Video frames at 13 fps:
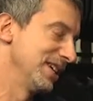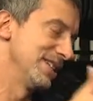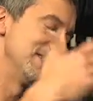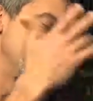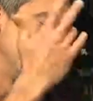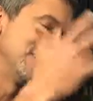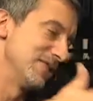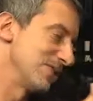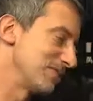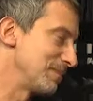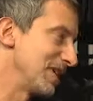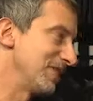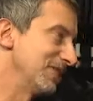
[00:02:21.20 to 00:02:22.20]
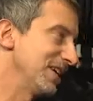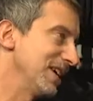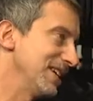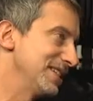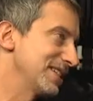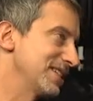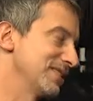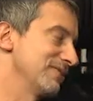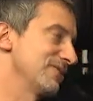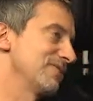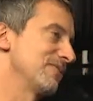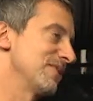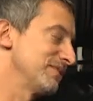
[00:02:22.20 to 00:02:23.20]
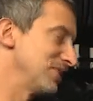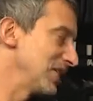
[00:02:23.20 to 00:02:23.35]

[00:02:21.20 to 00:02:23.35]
And you needed those metal gates because it was a rough